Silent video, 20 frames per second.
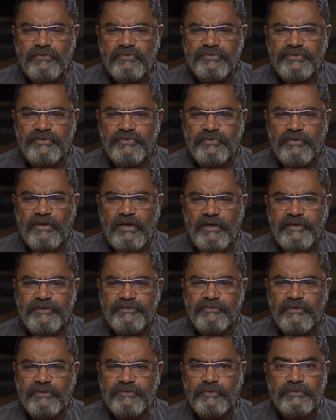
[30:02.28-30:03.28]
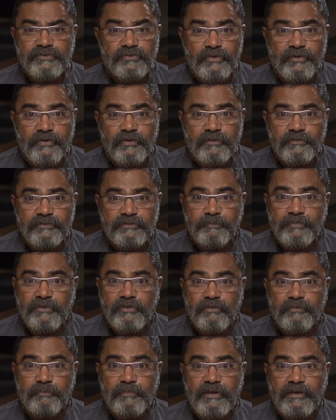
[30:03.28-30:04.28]
looks into your eyes, you ask, what's going on? Something
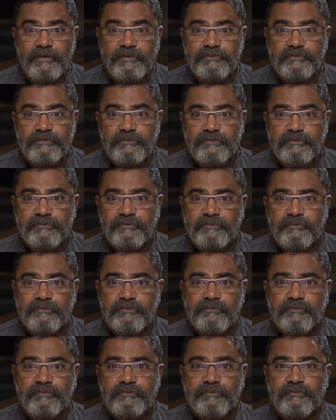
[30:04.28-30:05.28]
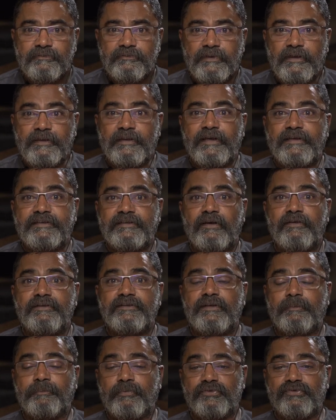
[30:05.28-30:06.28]
wrong with my eyes? And that's how
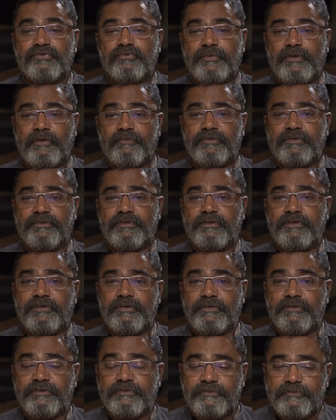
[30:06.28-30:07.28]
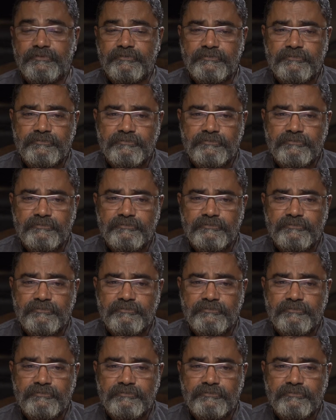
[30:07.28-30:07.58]
it's supposed to be after 30 years.